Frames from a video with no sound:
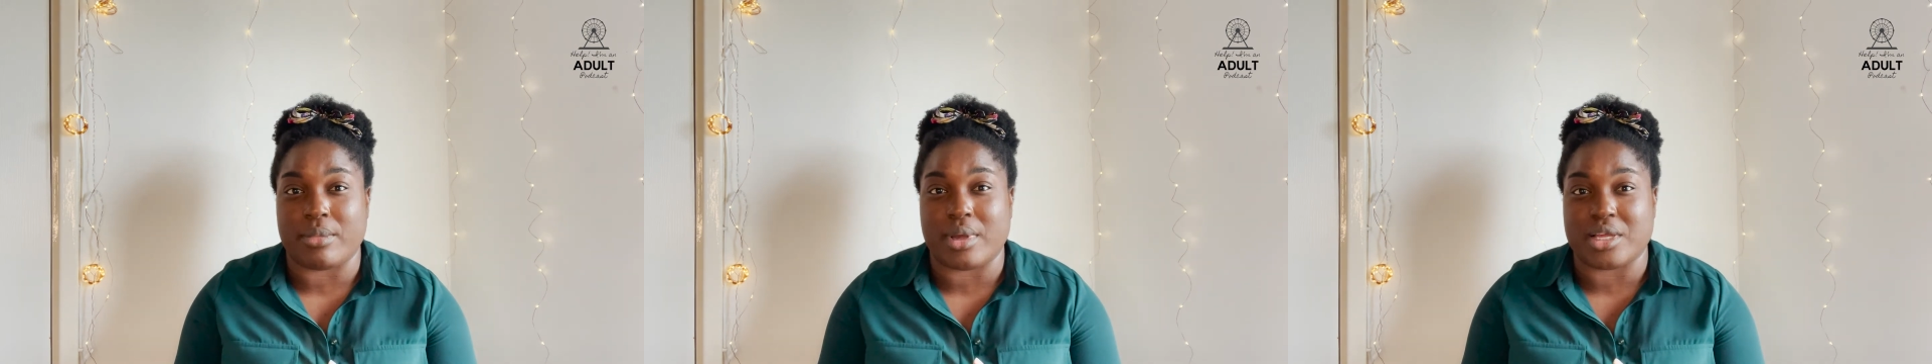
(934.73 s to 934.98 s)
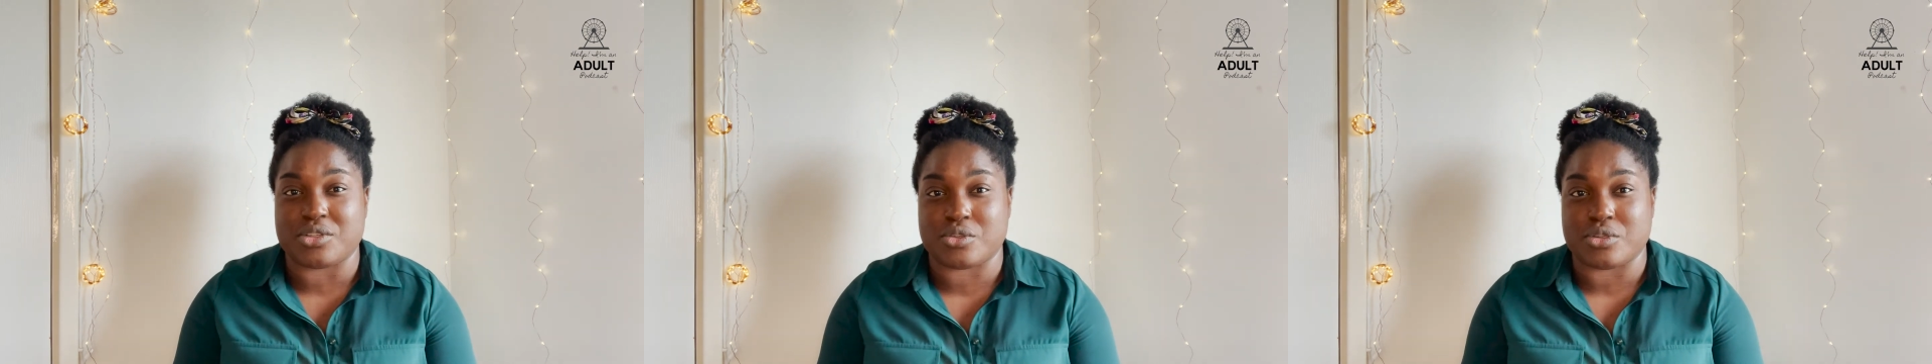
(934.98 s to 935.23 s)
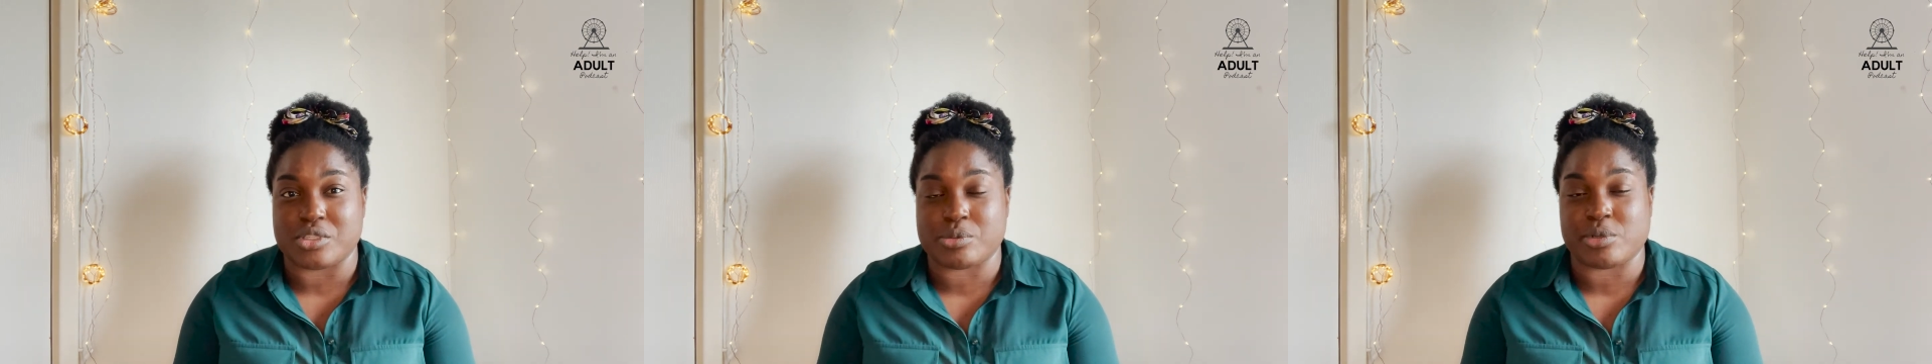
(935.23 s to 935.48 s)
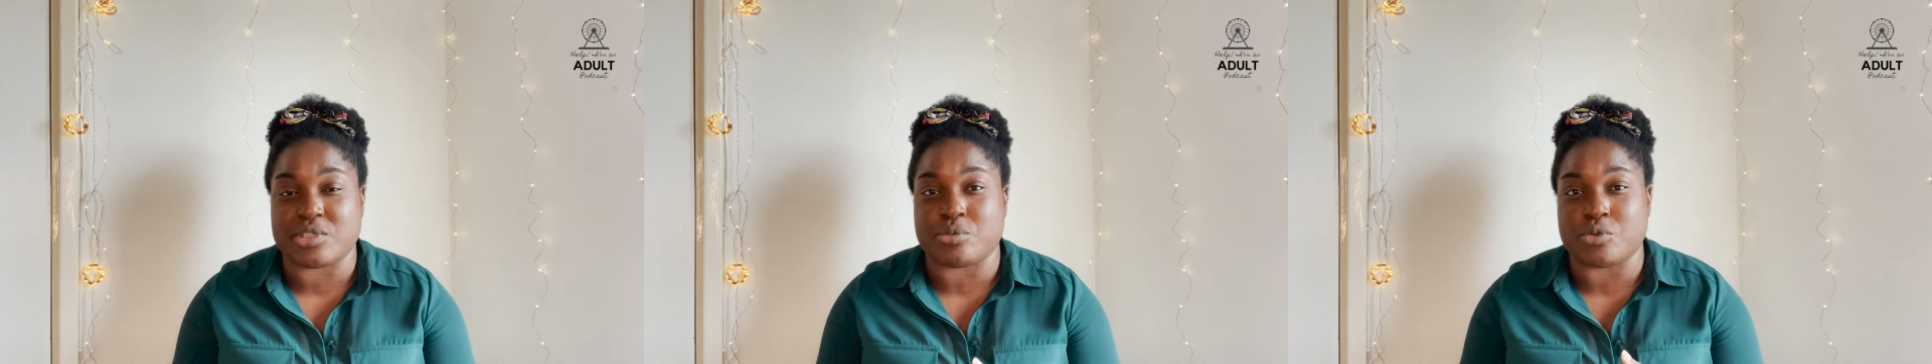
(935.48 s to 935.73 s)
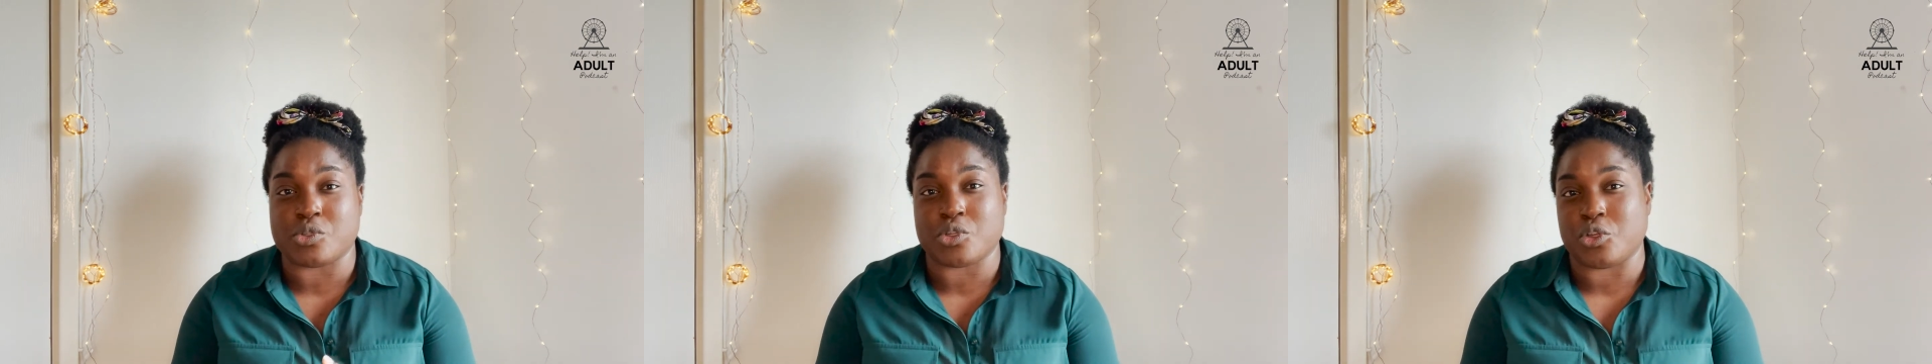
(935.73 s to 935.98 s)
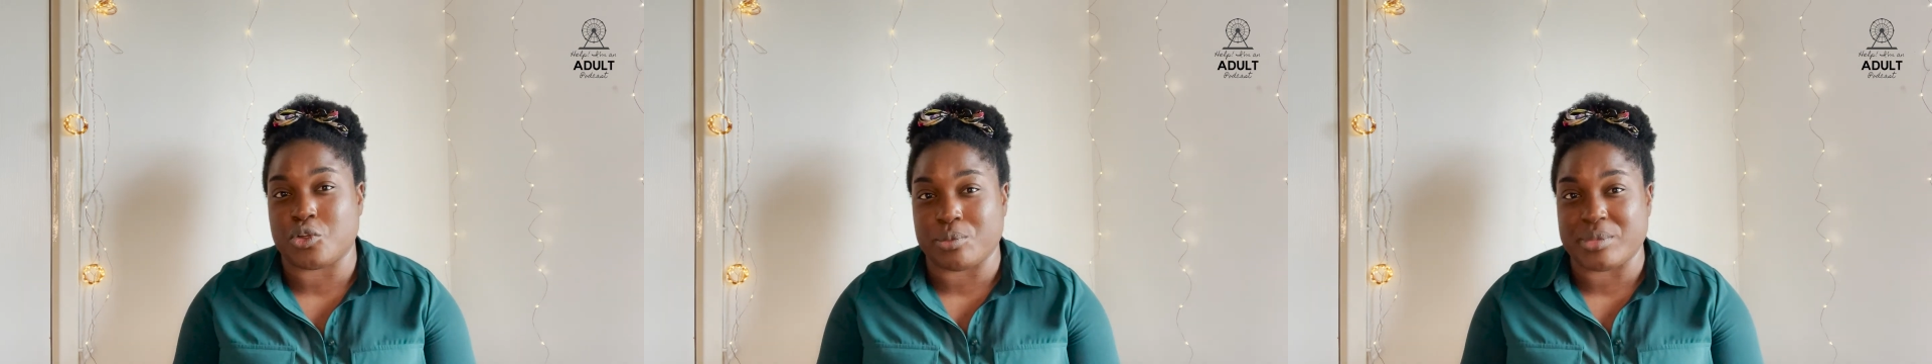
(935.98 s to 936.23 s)
as soon as possible so
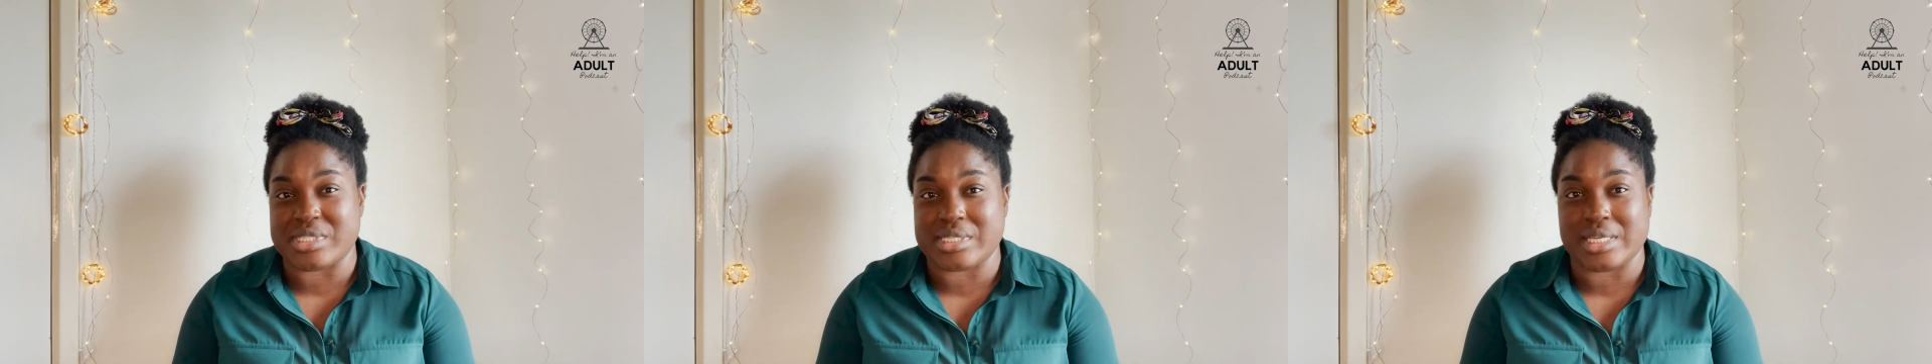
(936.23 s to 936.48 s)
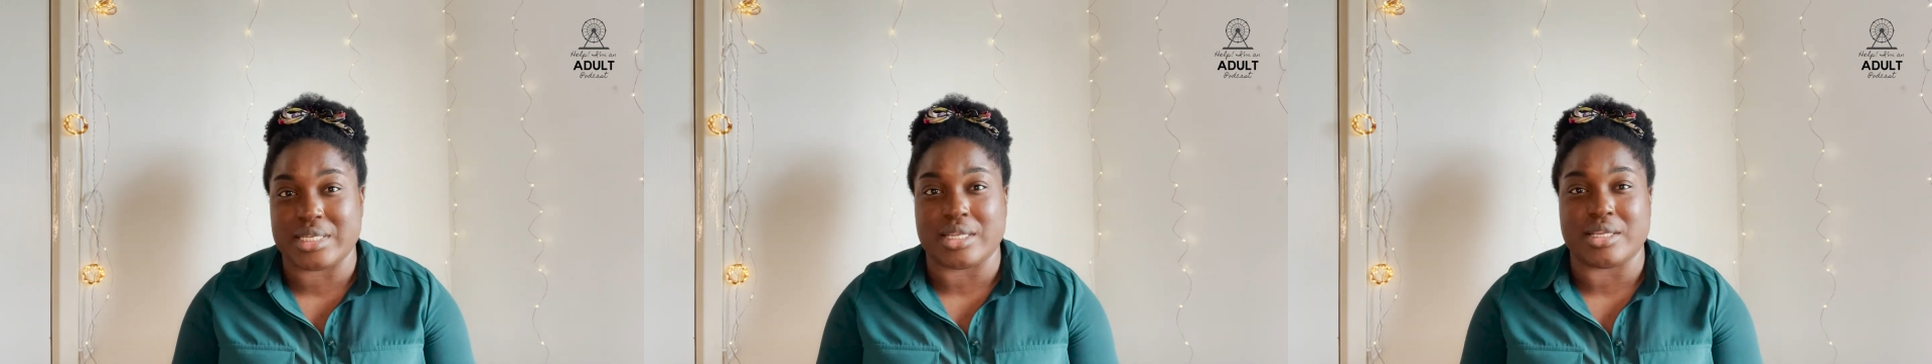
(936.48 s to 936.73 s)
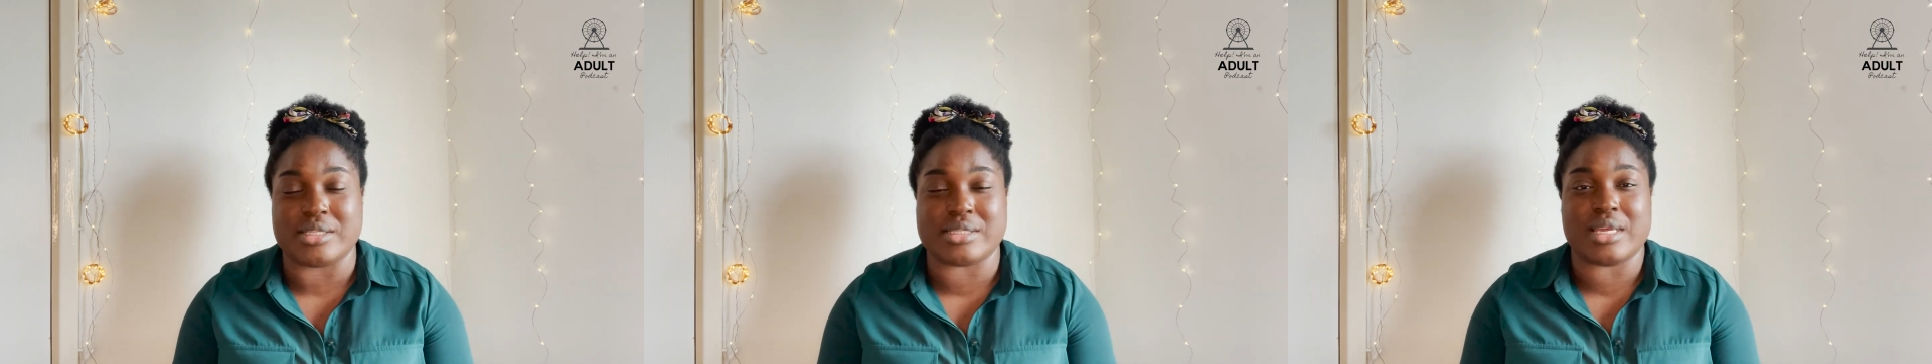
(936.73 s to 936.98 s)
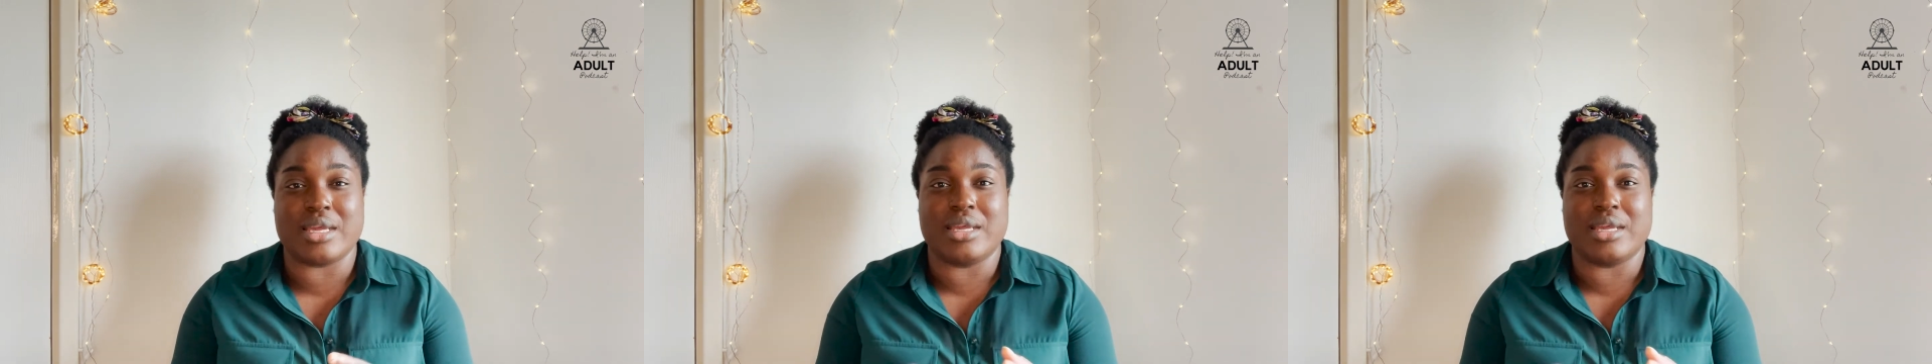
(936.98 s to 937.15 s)
you don't miss deadlines.